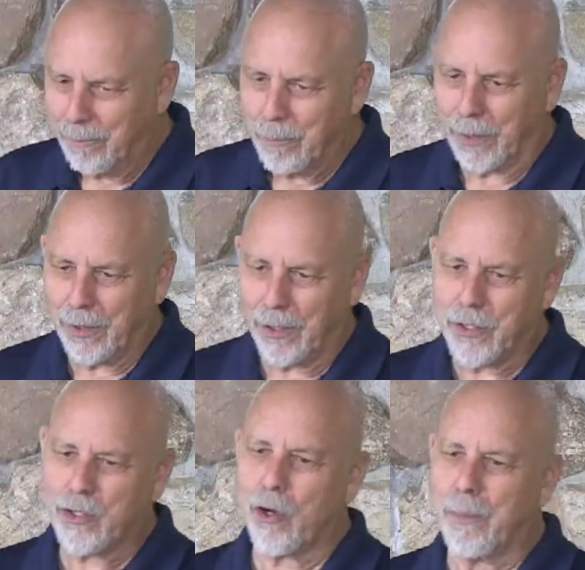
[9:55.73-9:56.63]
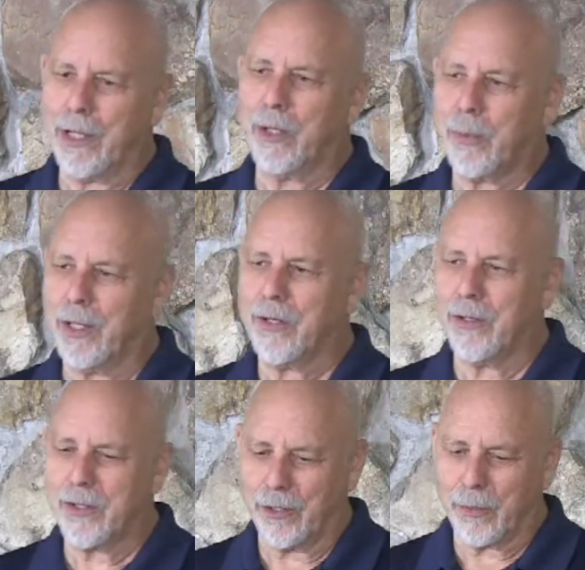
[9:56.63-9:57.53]
But there are so many
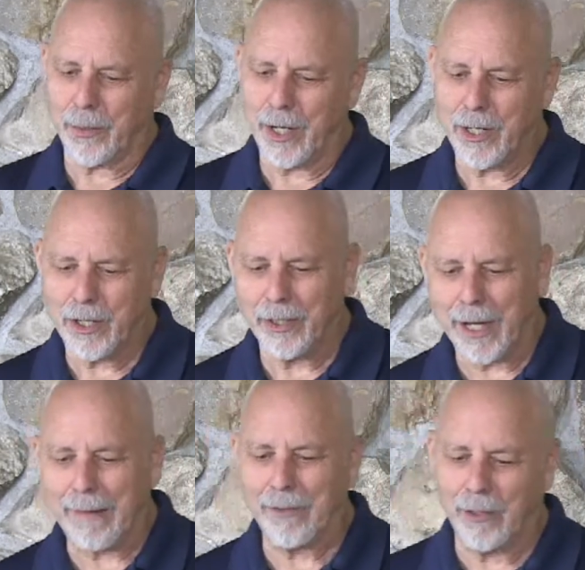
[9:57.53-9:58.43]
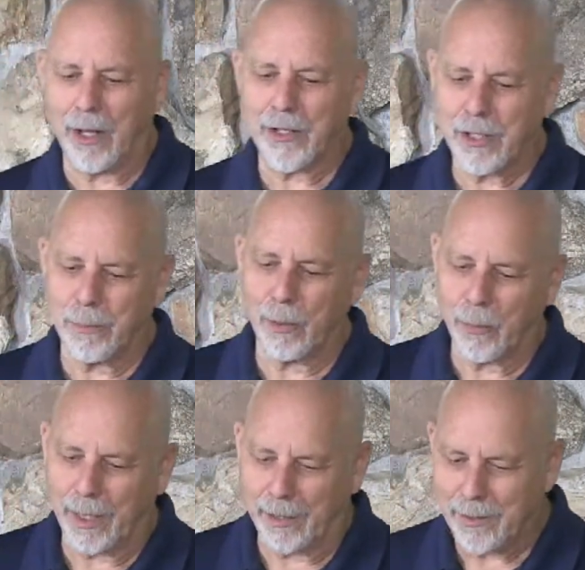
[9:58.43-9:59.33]
creatures in creation that have glossomer
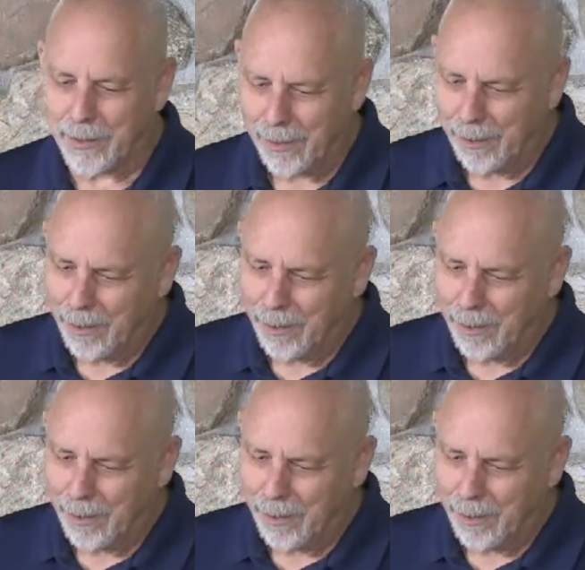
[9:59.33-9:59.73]
wings